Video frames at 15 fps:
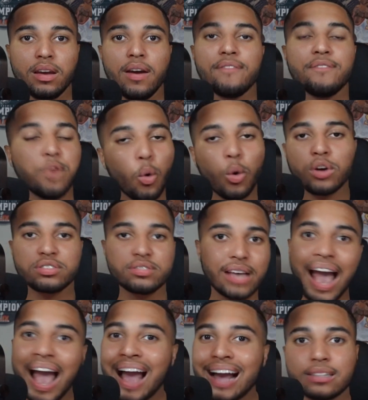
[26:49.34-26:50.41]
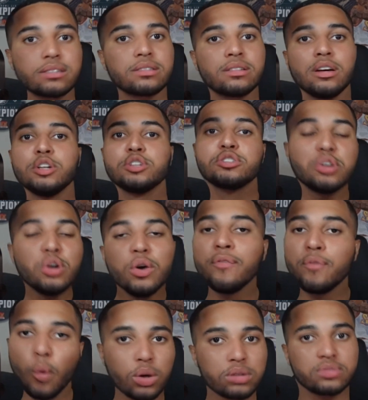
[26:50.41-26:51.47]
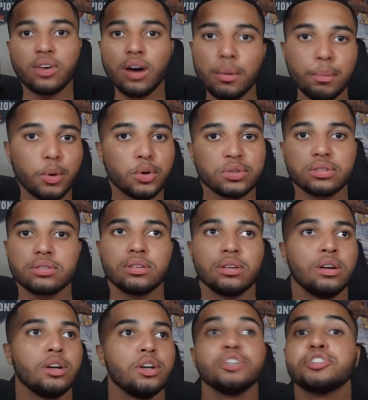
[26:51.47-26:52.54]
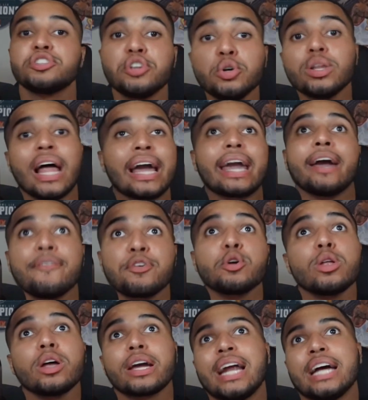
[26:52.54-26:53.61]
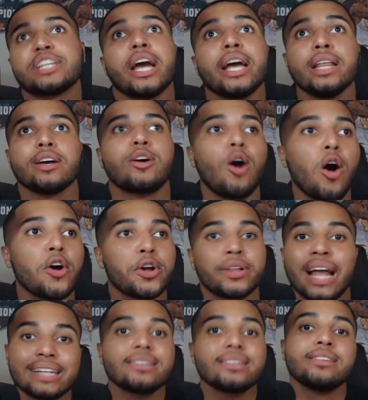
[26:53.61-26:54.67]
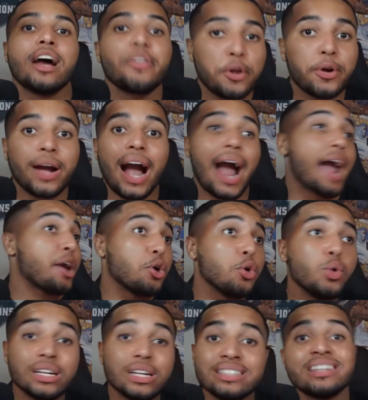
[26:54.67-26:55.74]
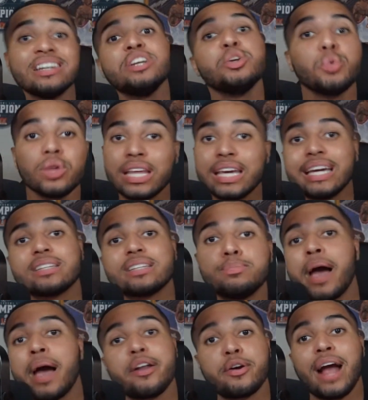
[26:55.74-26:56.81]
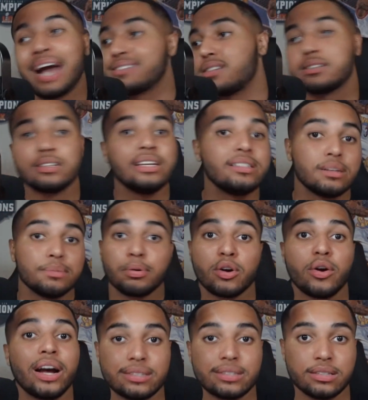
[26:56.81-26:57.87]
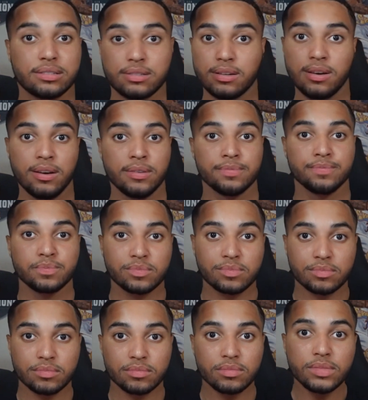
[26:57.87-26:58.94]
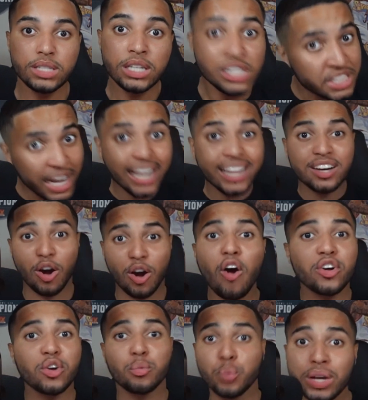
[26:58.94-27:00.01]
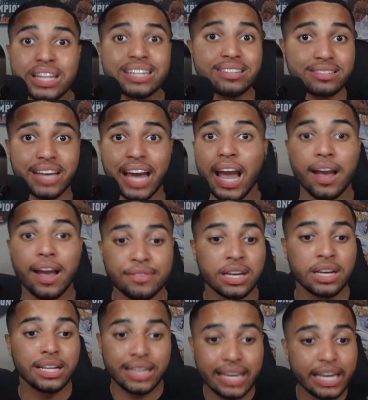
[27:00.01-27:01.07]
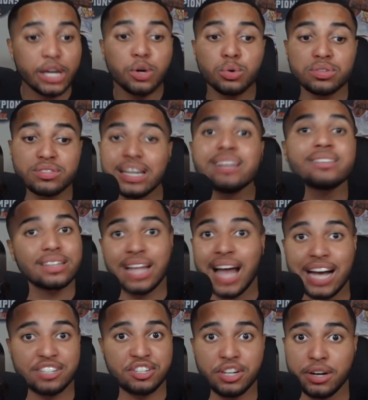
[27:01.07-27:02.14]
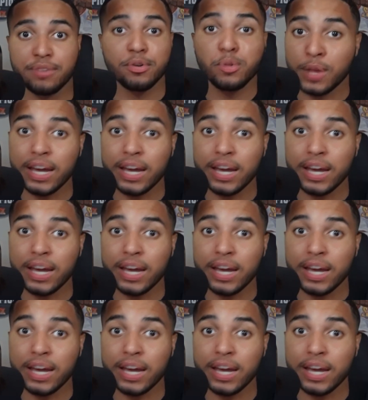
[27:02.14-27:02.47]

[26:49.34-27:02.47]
4 sacks, 2 forced fumbles. If you're looking at Jalen Carter, that's another guy who continually gets better as the season progresses. Jalen Carter really saved the Eagles season last year, if you think